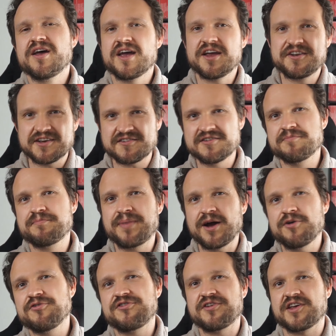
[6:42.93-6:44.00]
It doesn't
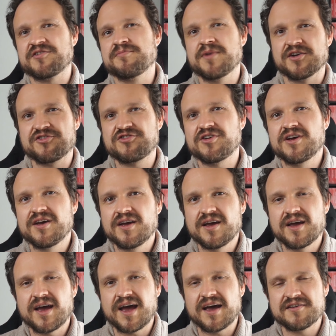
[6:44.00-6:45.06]
bounce as much
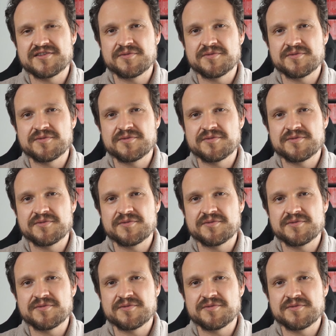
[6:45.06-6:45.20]
as